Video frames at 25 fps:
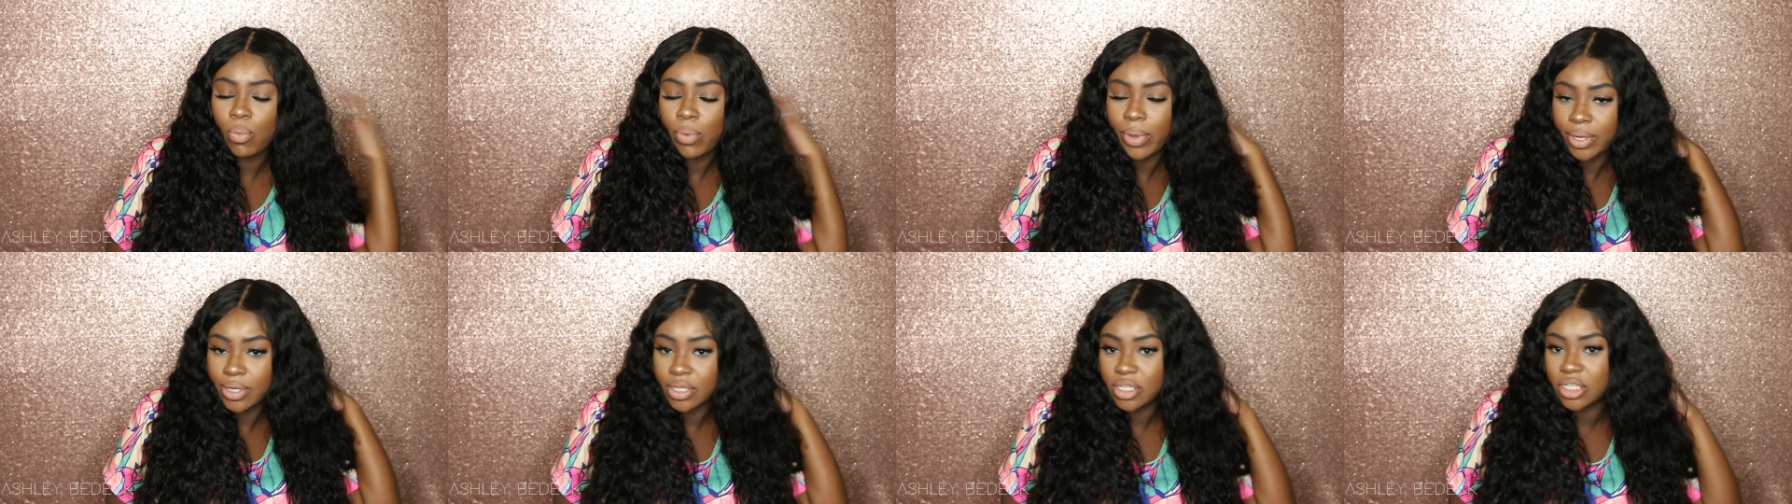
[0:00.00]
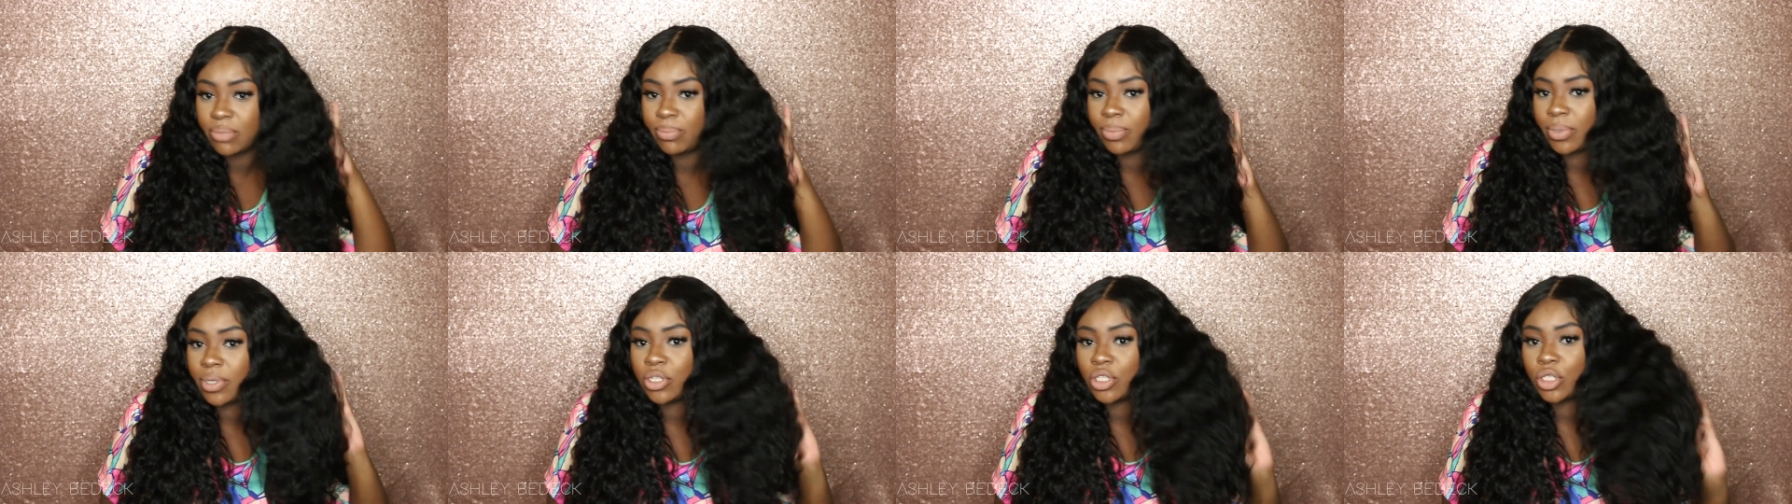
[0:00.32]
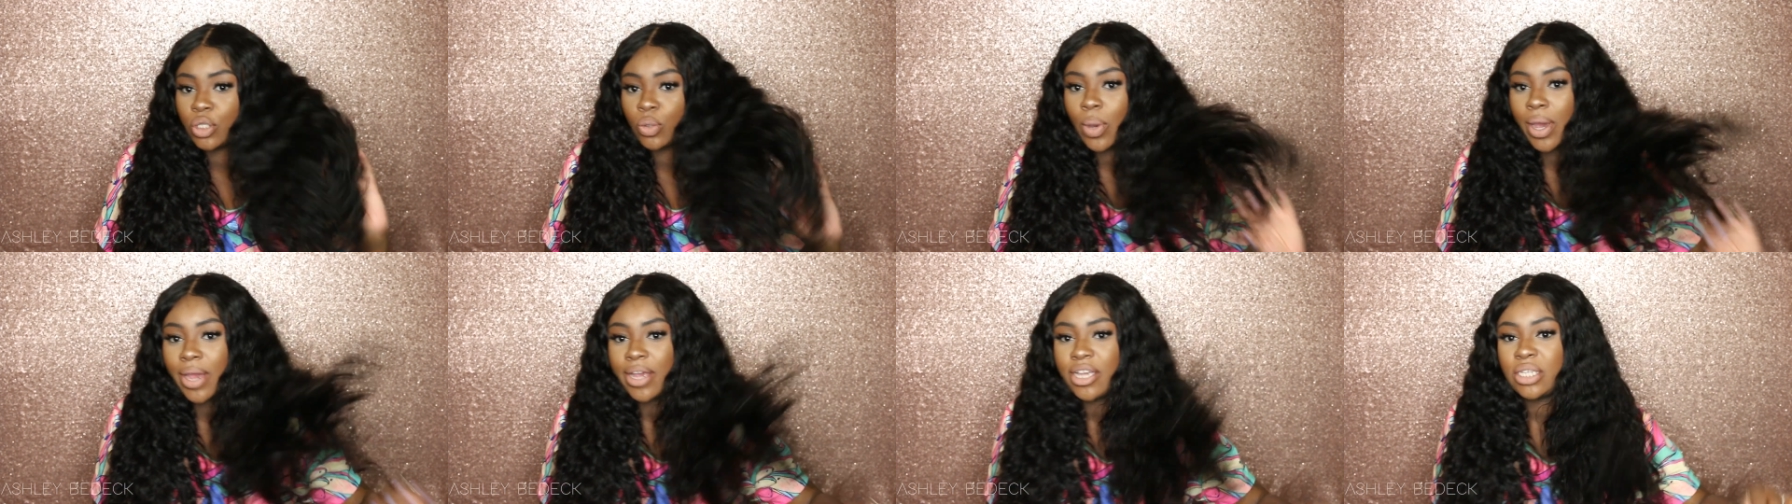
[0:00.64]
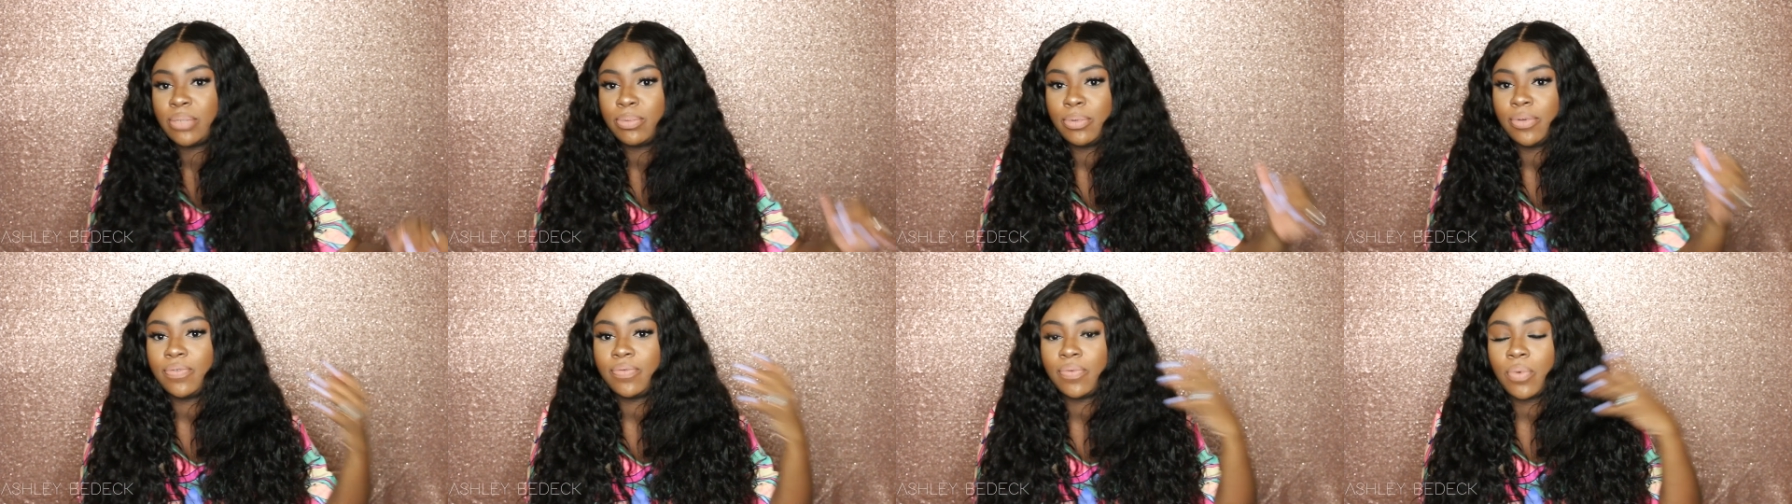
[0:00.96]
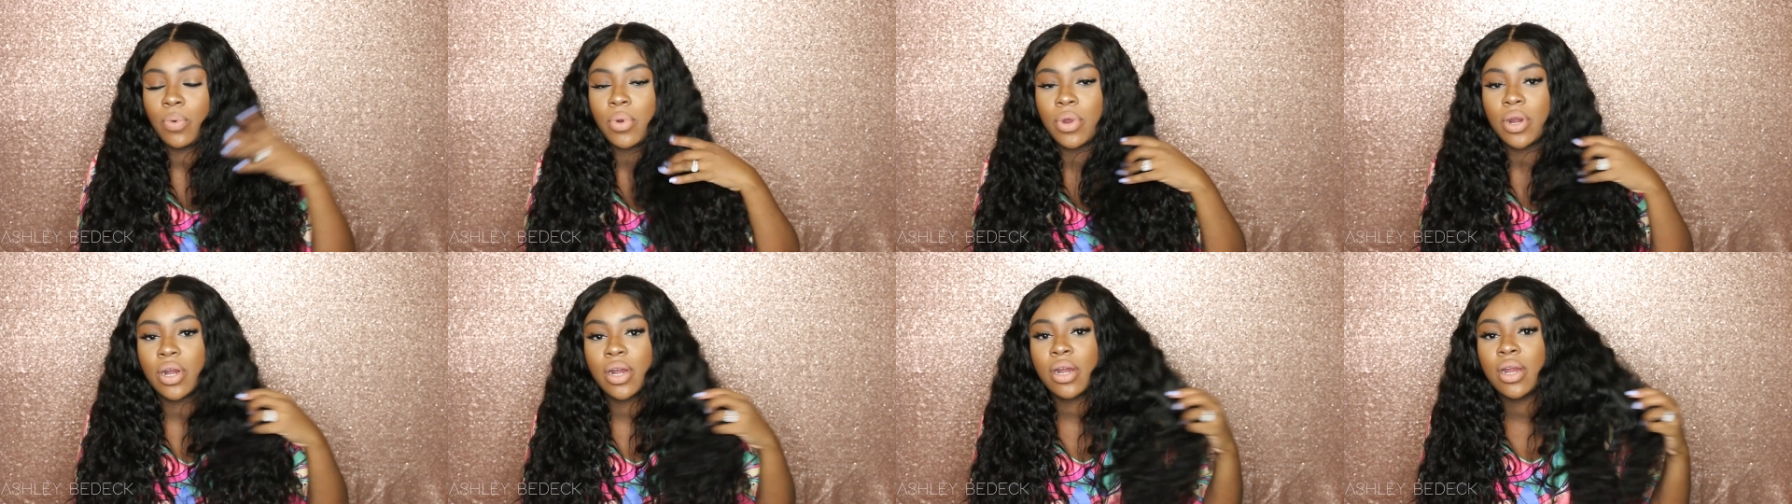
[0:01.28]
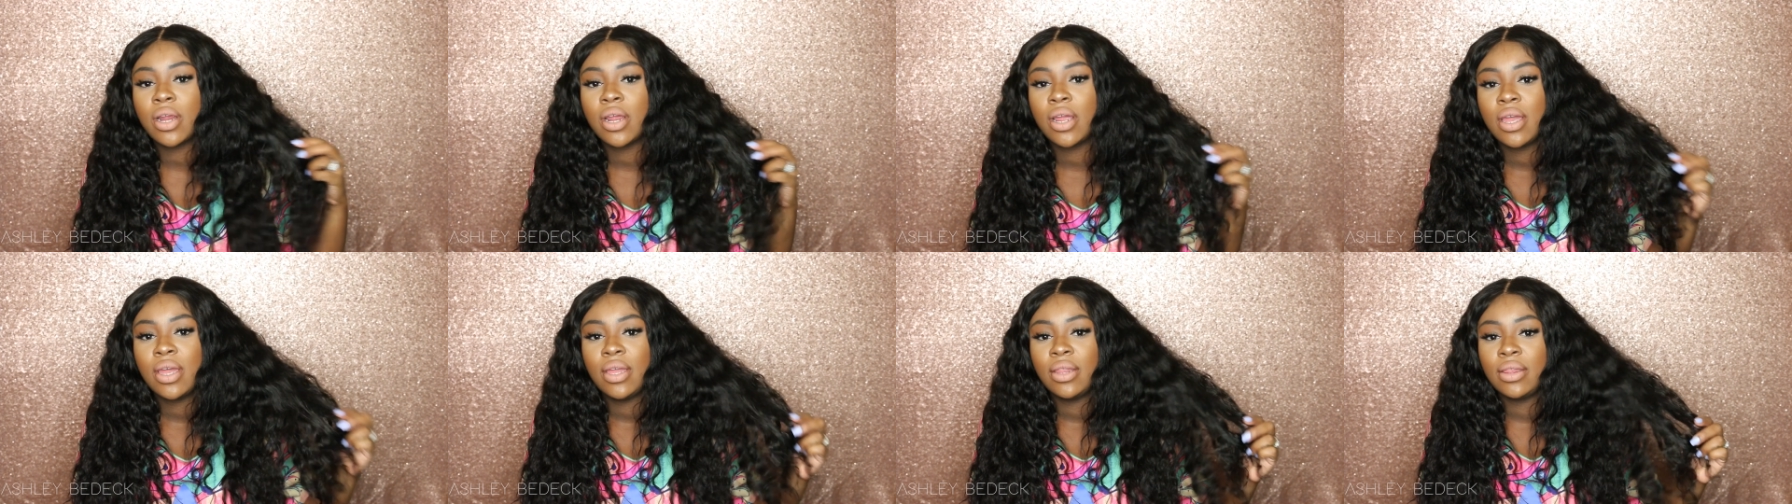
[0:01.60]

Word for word: once but twice before.